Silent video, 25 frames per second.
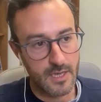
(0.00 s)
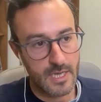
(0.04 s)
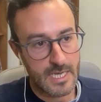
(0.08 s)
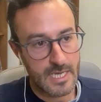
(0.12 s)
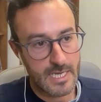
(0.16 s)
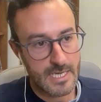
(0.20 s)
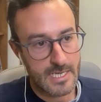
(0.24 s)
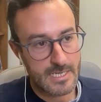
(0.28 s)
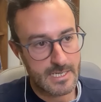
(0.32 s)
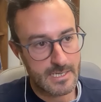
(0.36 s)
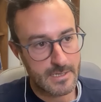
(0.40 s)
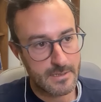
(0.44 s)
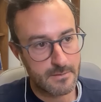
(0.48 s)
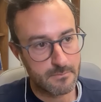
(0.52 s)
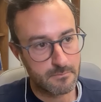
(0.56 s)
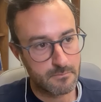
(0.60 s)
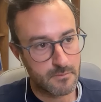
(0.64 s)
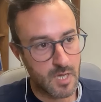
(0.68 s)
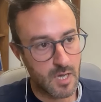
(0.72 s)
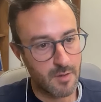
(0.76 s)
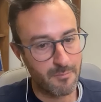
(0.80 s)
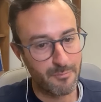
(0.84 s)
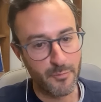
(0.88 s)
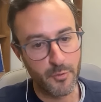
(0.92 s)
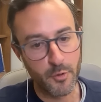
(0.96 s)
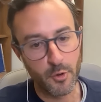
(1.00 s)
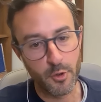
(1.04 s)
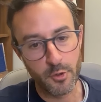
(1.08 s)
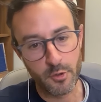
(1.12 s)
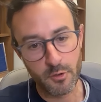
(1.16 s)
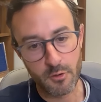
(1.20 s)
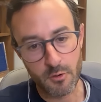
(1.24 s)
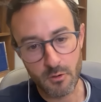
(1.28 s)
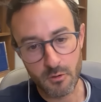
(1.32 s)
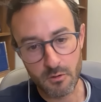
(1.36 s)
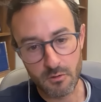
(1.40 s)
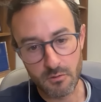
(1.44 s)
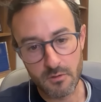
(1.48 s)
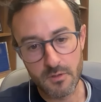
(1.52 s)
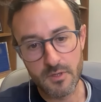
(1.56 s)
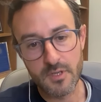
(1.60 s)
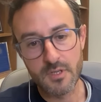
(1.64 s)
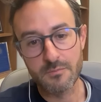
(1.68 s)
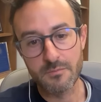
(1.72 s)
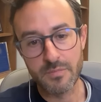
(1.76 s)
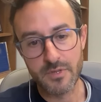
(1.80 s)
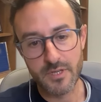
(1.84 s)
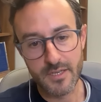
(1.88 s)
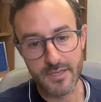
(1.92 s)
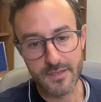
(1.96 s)
a protocol
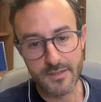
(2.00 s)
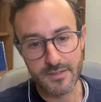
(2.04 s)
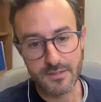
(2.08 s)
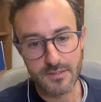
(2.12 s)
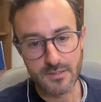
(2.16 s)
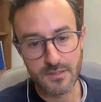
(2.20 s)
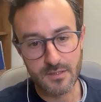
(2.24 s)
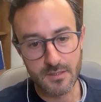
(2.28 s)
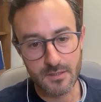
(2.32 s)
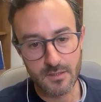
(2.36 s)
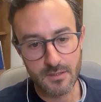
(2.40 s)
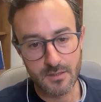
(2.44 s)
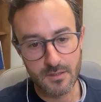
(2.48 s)
in place.